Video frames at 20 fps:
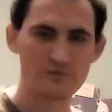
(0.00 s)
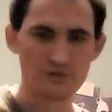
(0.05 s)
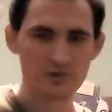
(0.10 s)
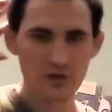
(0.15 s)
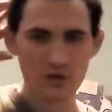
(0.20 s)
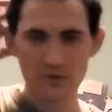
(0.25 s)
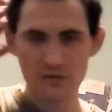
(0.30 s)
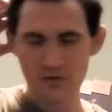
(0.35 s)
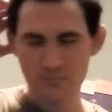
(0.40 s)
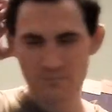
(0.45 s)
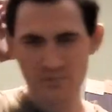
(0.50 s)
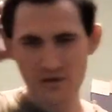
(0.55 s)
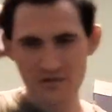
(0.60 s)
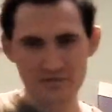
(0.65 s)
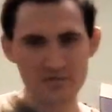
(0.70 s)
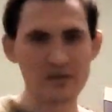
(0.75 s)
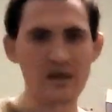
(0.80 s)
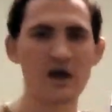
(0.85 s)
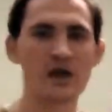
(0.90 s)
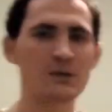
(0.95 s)
You know, it
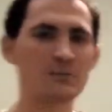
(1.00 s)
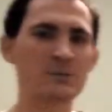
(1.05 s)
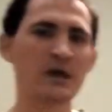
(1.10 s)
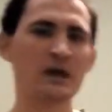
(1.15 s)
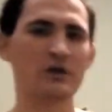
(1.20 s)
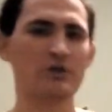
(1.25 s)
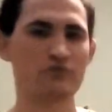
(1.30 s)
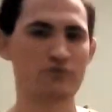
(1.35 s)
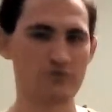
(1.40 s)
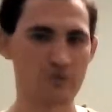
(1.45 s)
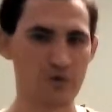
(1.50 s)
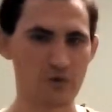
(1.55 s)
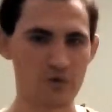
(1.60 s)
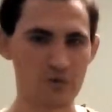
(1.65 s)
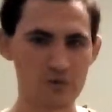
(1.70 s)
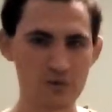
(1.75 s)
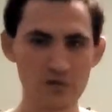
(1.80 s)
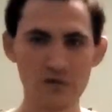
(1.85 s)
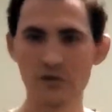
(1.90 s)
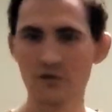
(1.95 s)
basically out of my control.
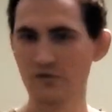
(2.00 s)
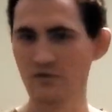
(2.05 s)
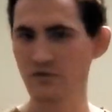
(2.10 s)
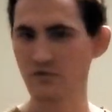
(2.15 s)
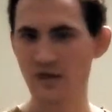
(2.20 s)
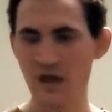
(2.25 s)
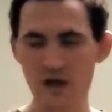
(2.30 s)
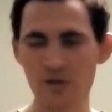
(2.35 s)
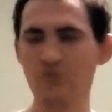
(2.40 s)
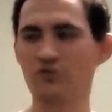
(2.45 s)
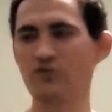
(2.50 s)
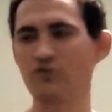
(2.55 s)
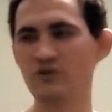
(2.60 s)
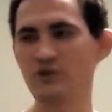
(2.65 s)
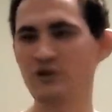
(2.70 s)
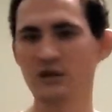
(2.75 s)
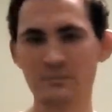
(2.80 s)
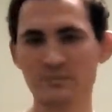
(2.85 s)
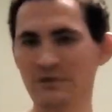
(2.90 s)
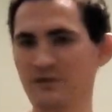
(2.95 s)
So that was
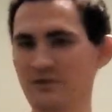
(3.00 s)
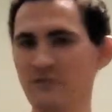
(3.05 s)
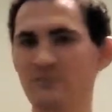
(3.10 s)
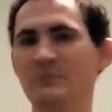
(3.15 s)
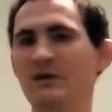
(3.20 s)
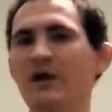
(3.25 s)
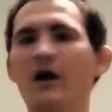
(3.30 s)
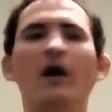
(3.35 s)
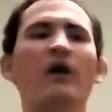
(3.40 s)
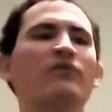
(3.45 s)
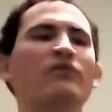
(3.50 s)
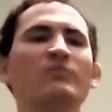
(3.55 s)
really pissing me off.